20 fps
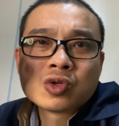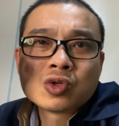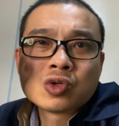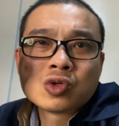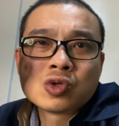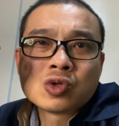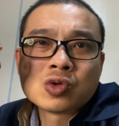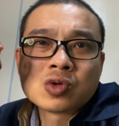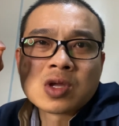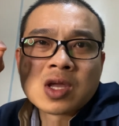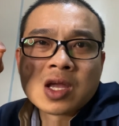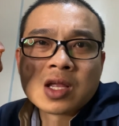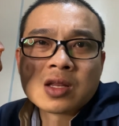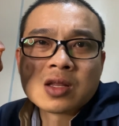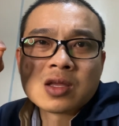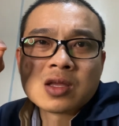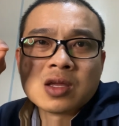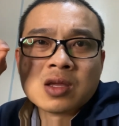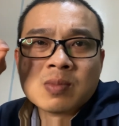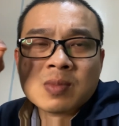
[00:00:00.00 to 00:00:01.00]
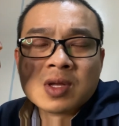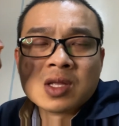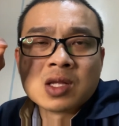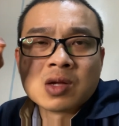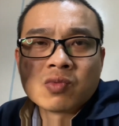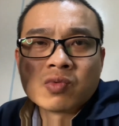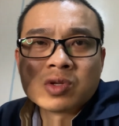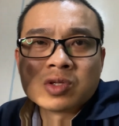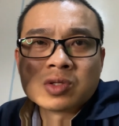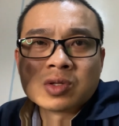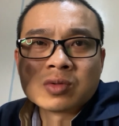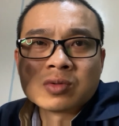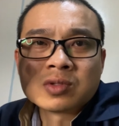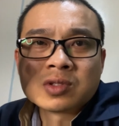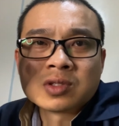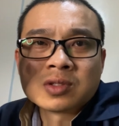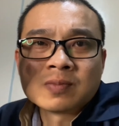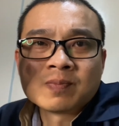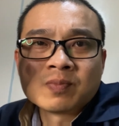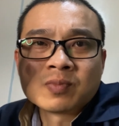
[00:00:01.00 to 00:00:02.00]
to get immediate
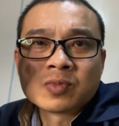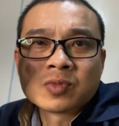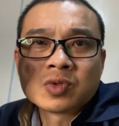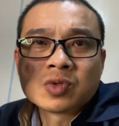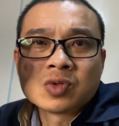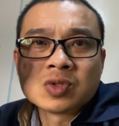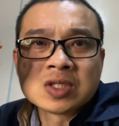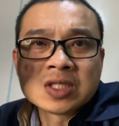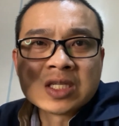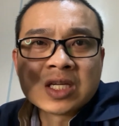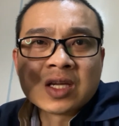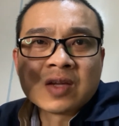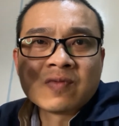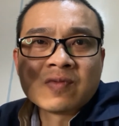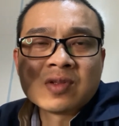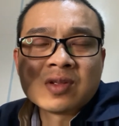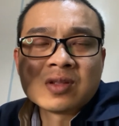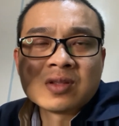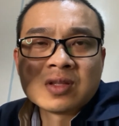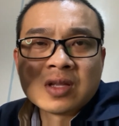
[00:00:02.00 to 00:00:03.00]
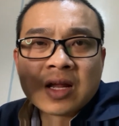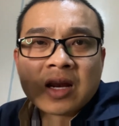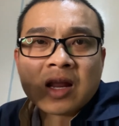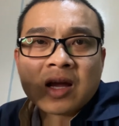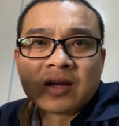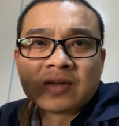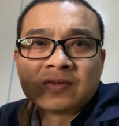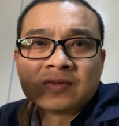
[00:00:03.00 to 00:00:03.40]
results to save their life